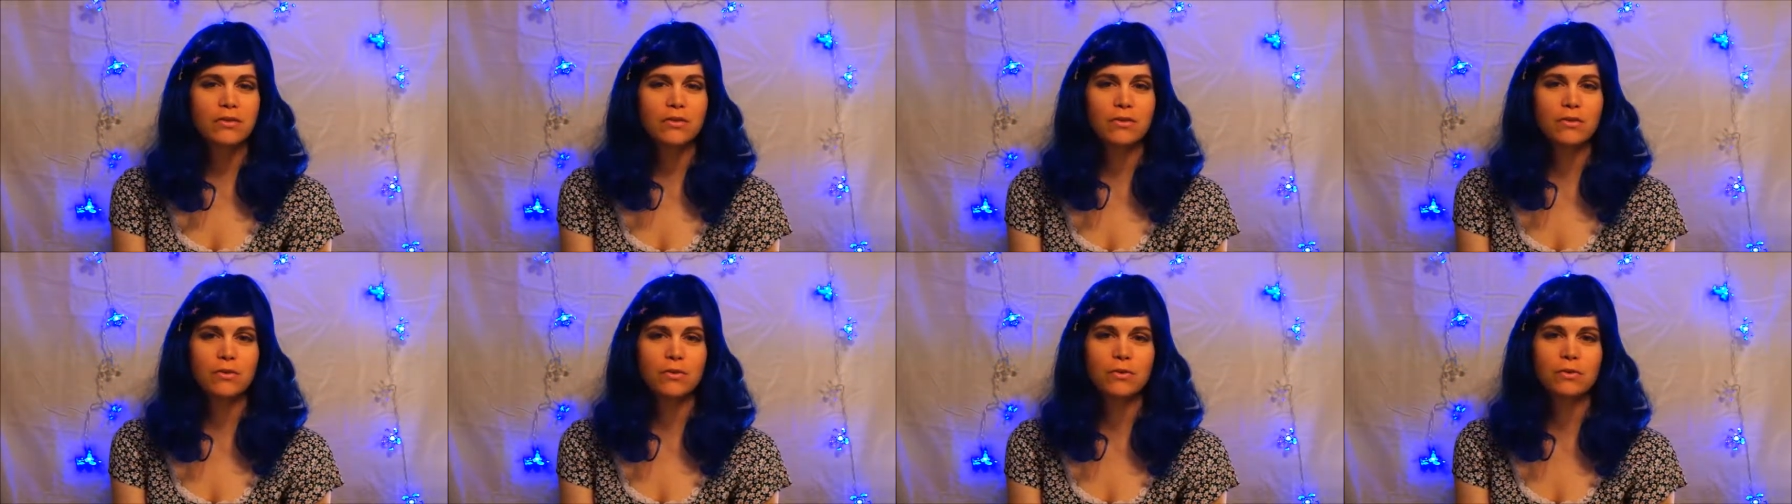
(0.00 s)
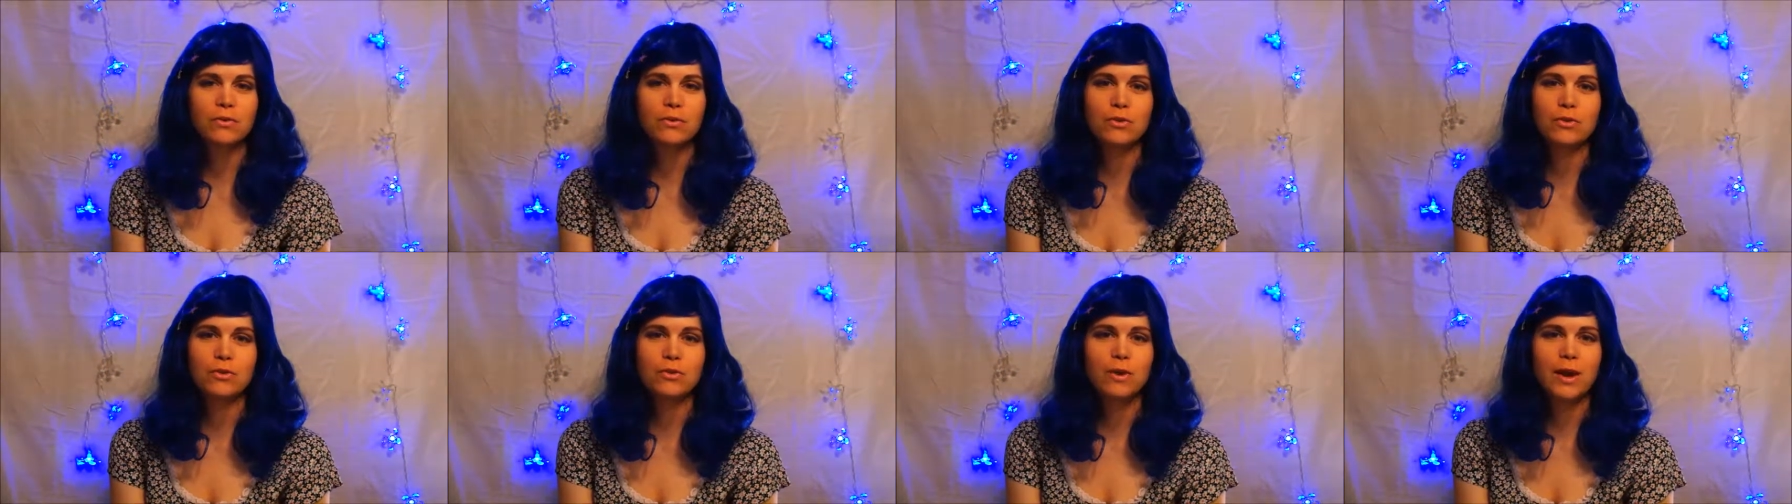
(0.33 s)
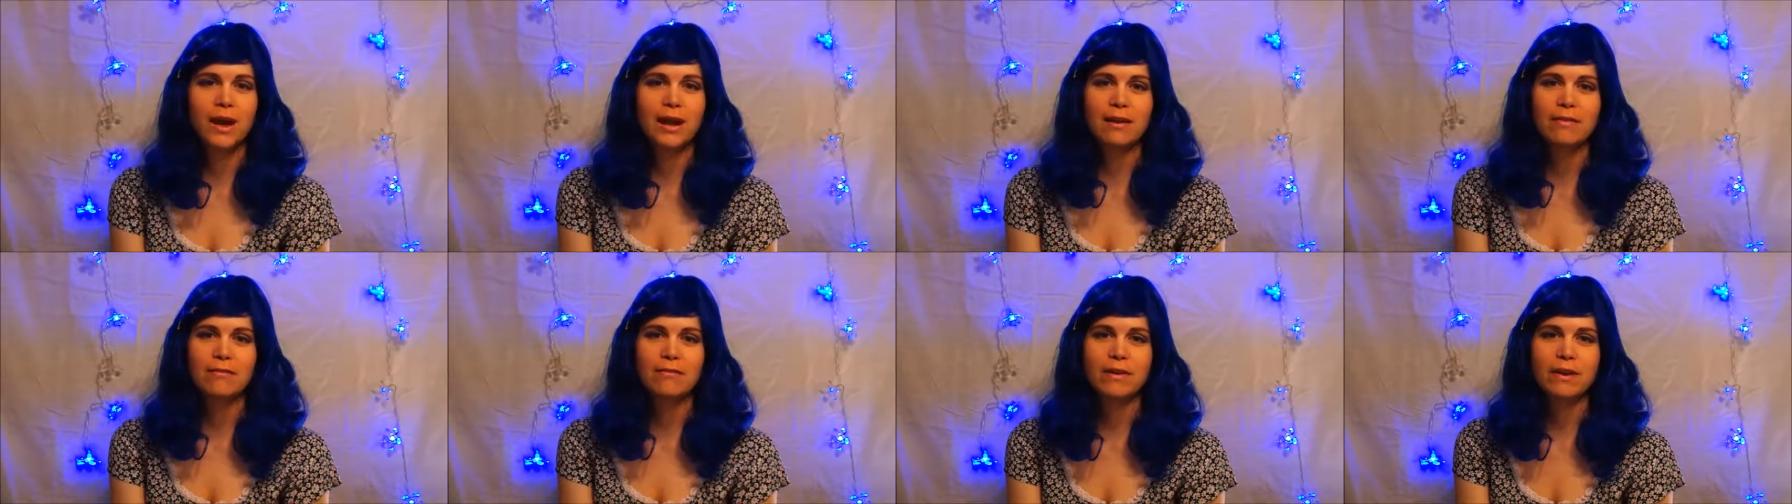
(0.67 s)
to do
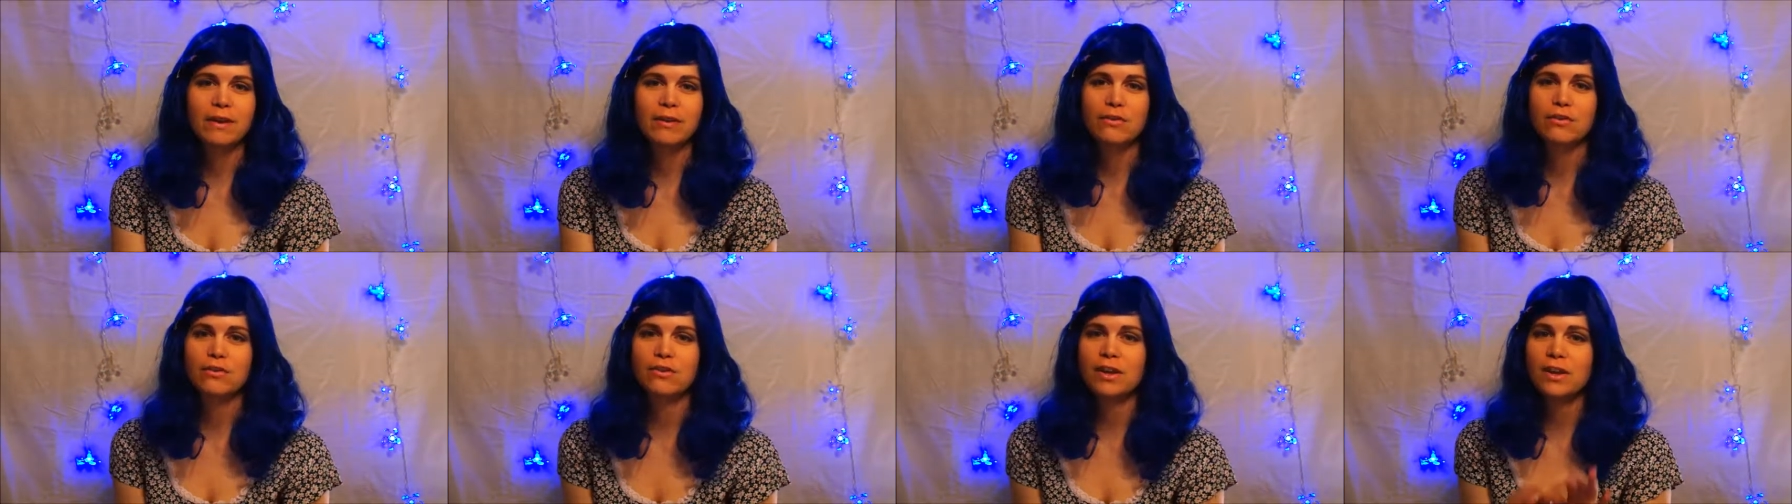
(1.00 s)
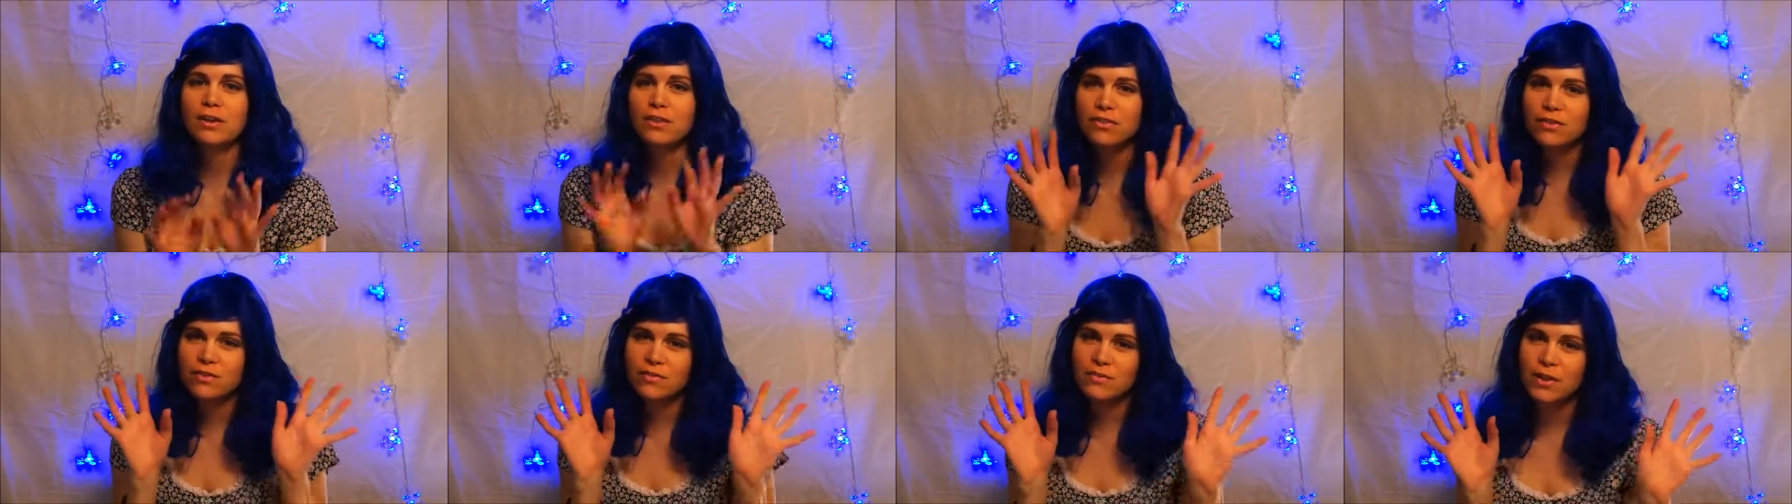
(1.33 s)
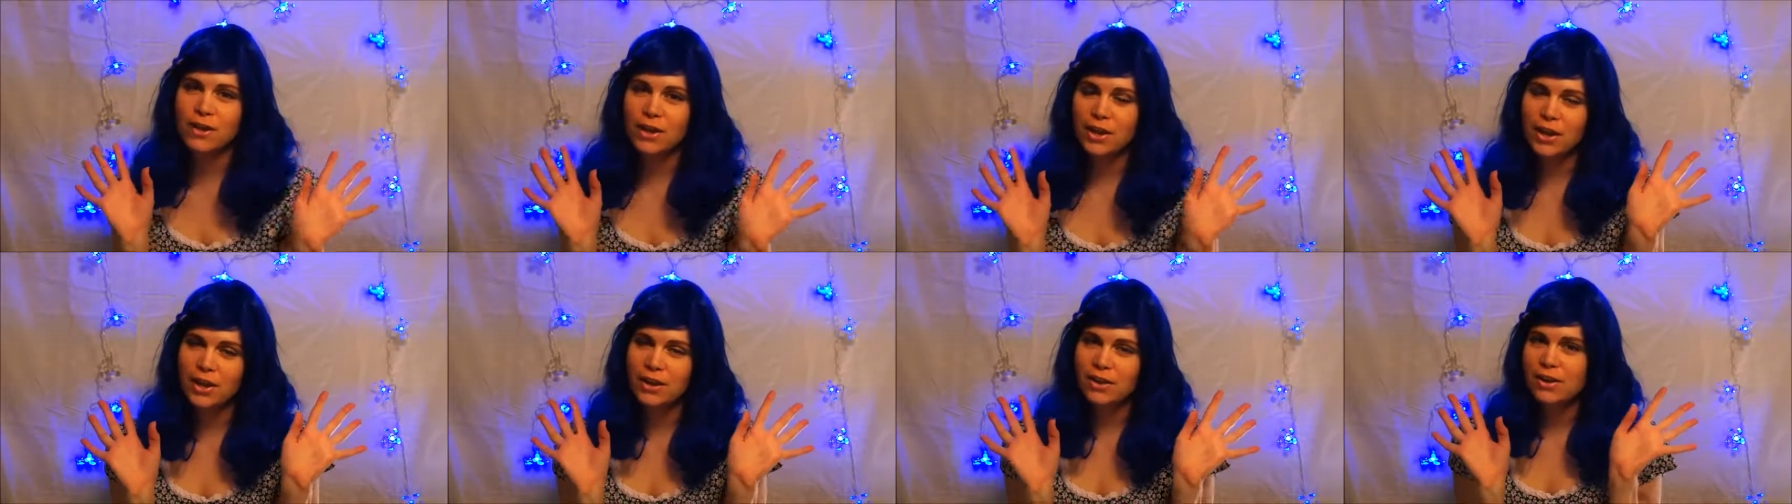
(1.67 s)
kind of an introduction
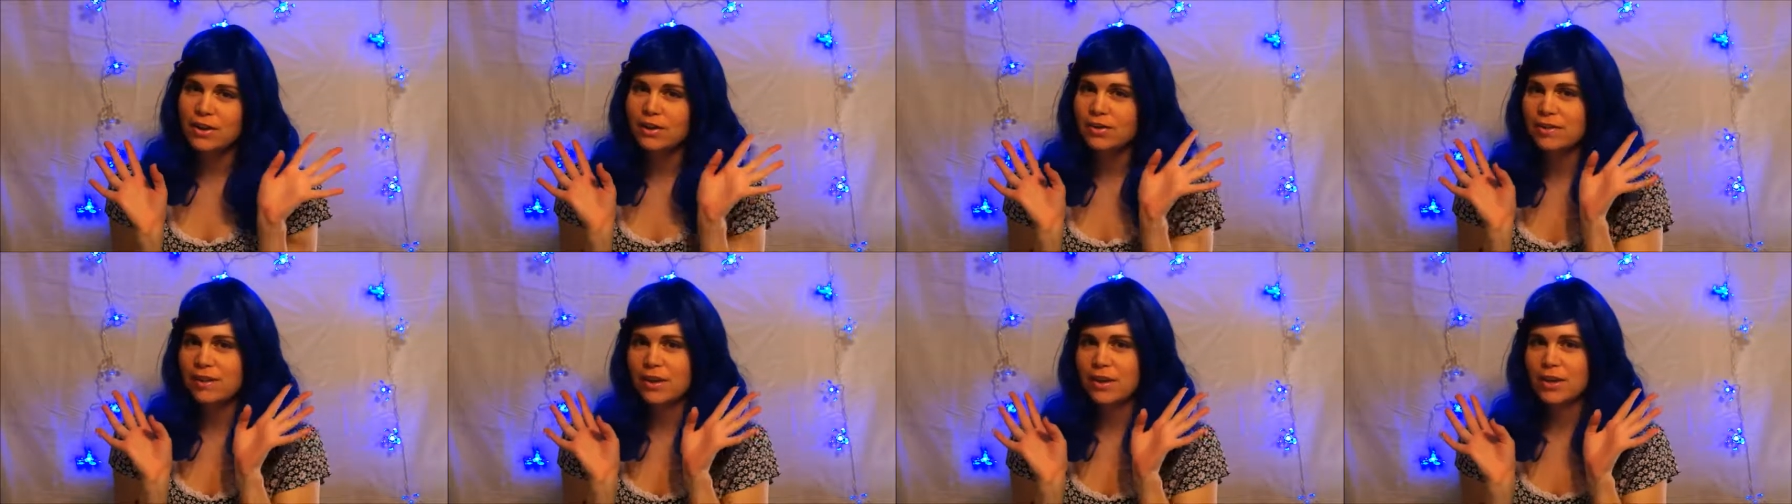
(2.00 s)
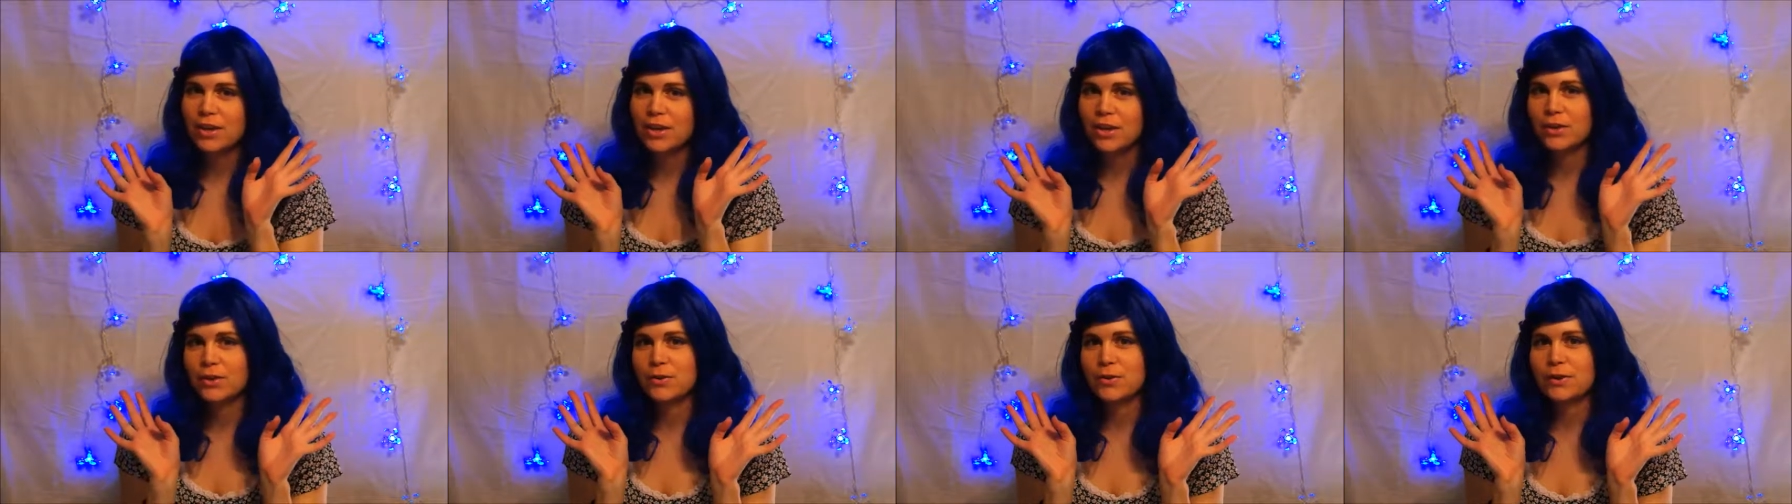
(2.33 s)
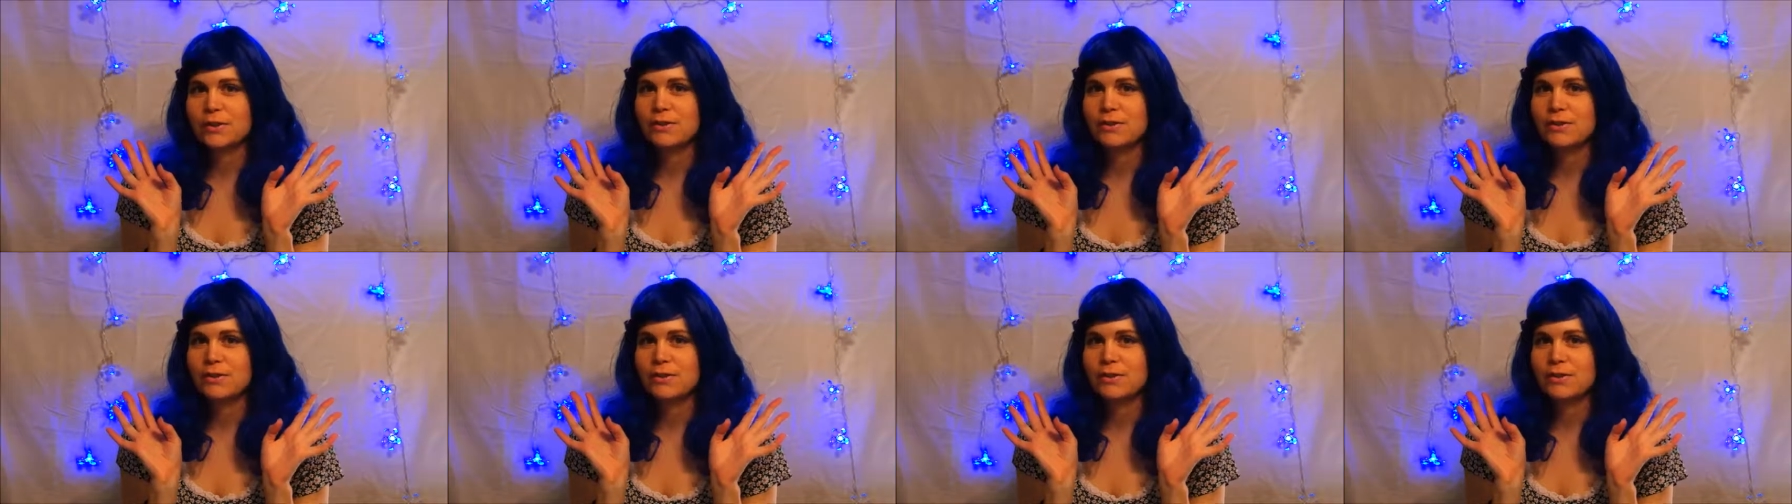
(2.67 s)
video and tell you